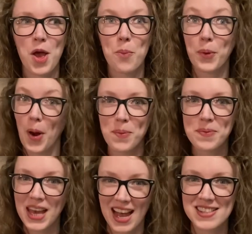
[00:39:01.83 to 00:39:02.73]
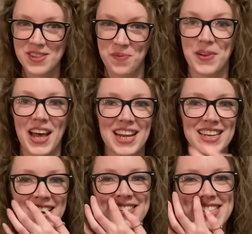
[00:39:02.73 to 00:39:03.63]
probably has some playing
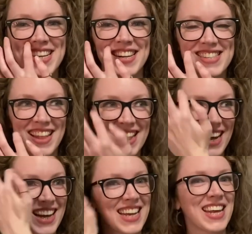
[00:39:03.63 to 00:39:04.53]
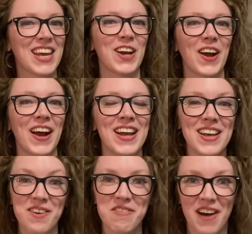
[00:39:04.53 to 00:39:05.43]
downstairs. I think I can hear
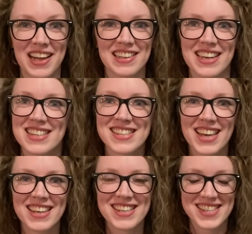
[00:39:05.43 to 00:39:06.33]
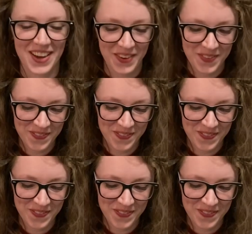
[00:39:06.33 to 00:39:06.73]
violins, so.